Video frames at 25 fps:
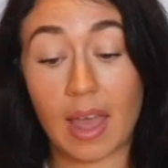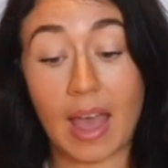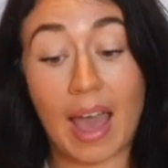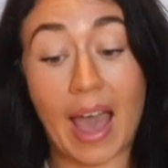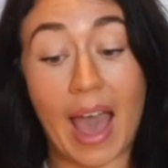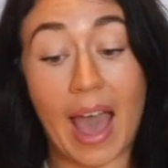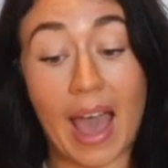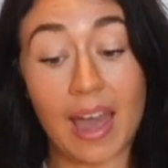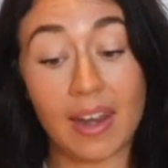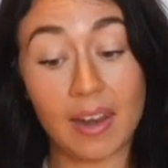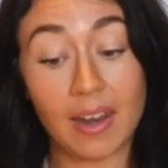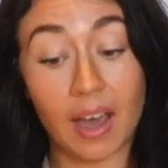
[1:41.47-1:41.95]

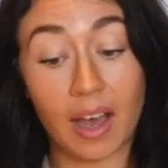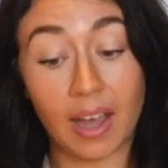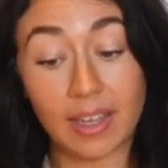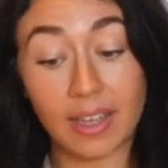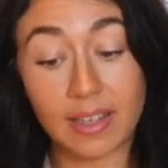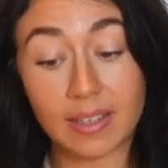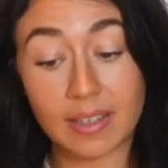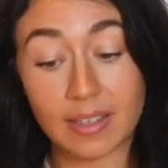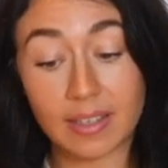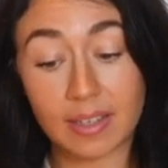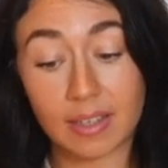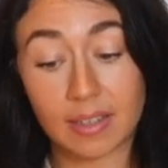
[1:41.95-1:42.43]
At
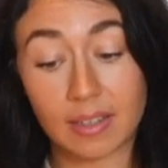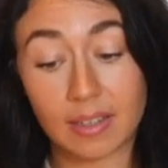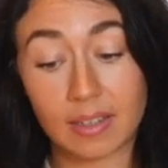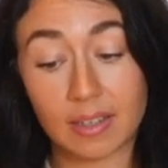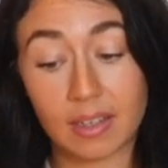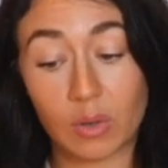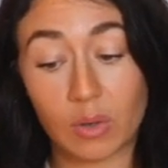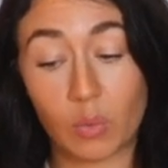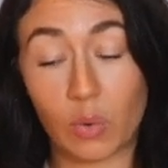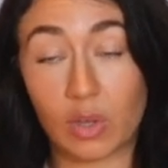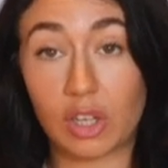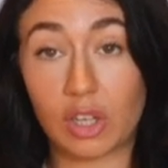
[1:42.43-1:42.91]
night,
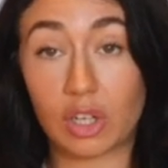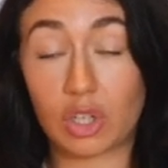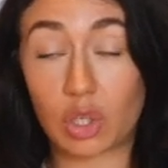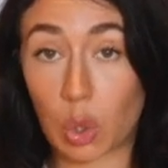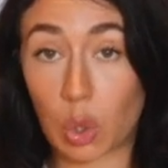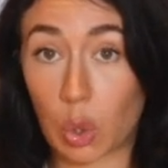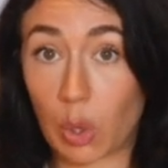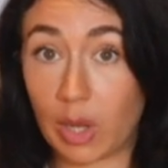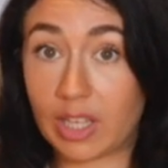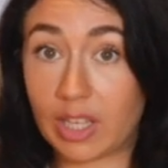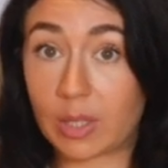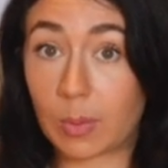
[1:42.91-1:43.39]
when the
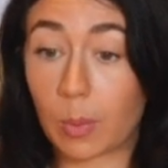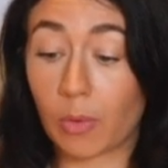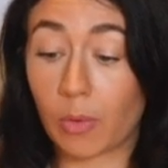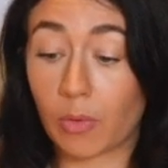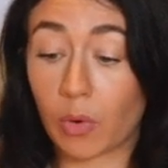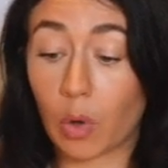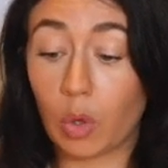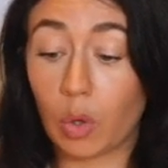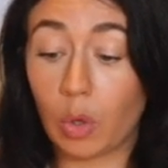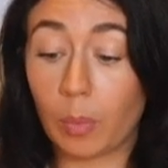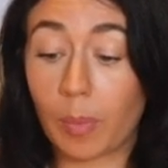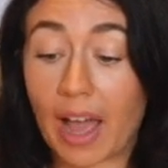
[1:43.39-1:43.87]
toys
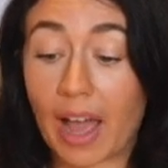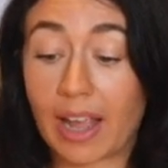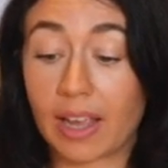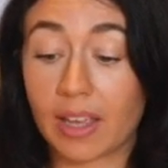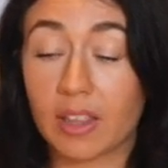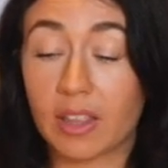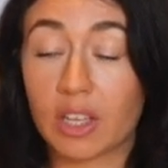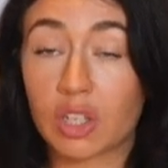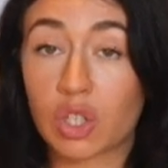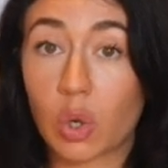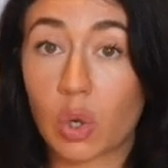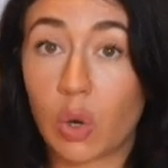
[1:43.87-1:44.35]
were all back
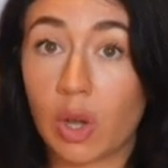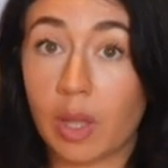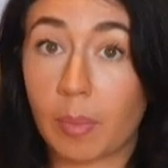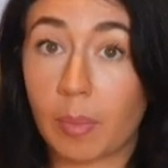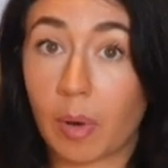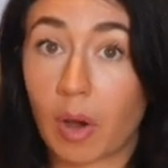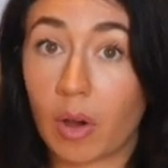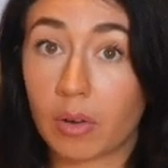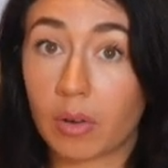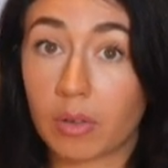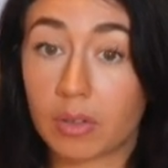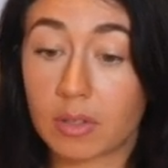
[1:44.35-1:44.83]
in the toy
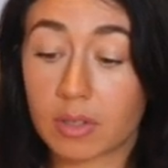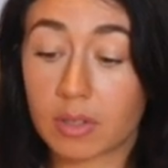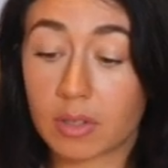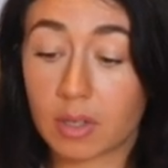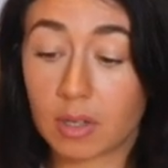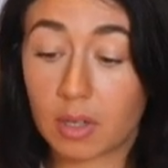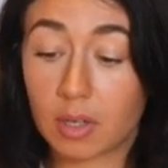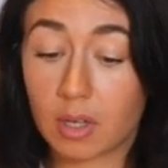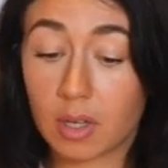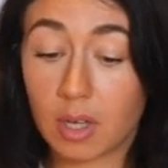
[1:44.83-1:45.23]
box,